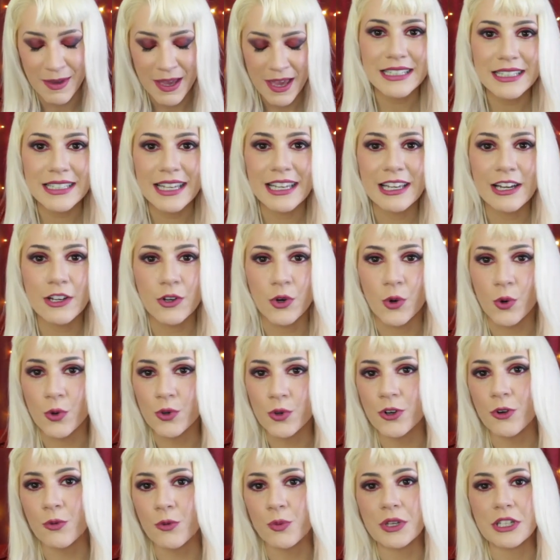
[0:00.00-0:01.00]
but as I got
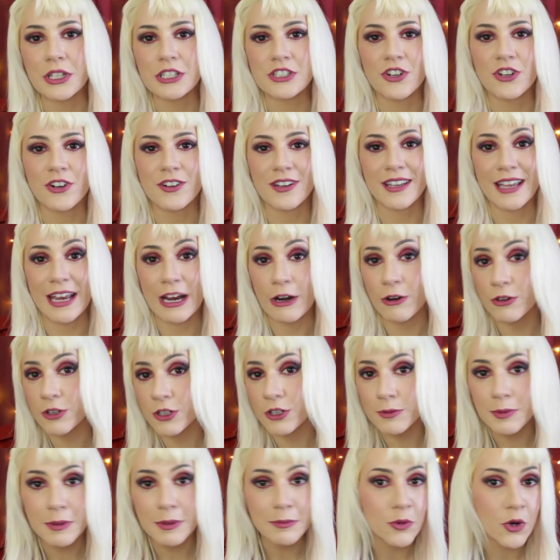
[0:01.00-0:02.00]
older and really started to care a
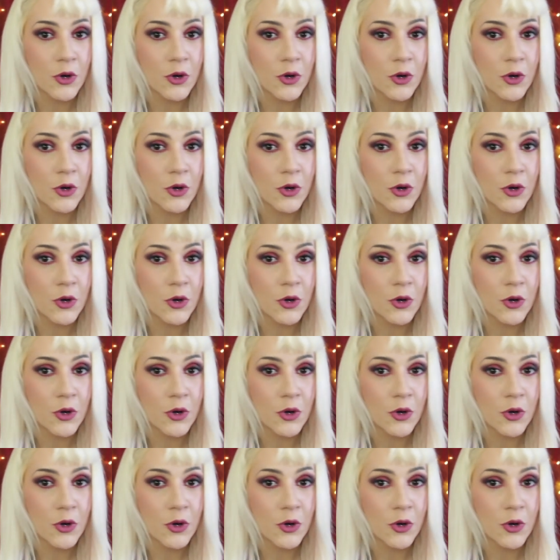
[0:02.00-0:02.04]
little bit